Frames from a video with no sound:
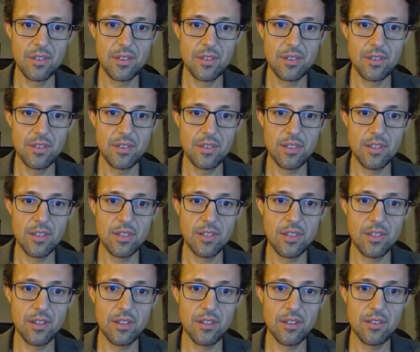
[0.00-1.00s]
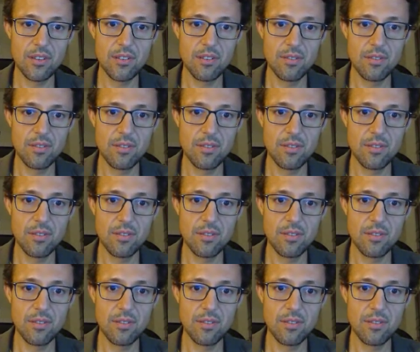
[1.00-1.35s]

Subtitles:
And here